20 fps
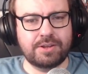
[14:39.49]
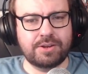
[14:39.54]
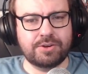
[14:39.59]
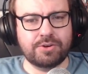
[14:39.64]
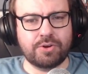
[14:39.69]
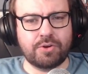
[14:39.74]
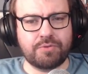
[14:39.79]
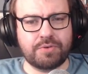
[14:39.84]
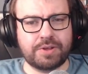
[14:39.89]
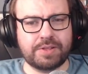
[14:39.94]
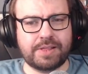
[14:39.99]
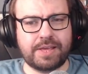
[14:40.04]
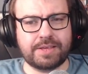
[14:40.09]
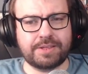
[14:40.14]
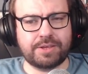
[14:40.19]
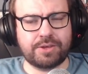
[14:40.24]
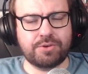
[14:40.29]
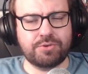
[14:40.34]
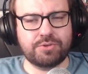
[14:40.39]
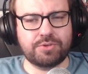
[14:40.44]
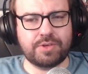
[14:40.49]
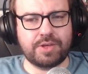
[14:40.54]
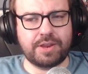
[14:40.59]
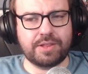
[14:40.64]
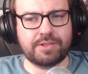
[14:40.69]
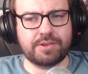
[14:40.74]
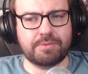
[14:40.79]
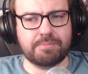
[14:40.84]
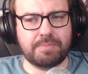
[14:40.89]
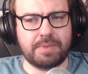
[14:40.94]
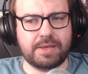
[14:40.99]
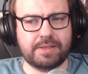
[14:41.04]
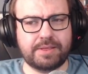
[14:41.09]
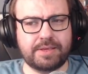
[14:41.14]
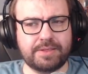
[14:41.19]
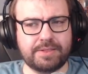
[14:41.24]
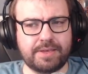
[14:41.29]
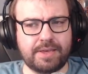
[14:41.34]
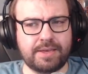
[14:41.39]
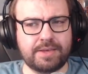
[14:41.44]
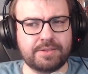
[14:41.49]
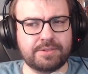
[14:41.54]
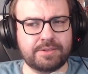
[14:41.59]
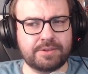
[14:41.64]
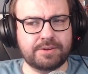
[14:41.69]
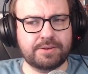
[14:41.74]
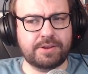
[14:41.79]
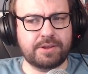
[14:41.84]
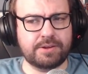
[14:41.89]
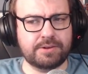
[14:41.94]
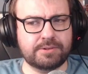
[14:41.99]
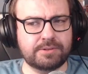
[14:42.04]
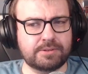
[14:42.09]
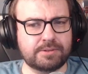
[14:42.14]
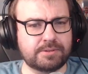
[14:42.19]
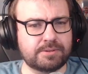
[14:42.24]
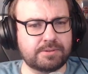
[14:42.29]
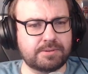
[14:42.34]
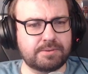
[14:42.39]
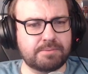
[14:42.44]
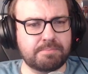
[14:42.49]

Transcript: not realizing who Senator Meles is until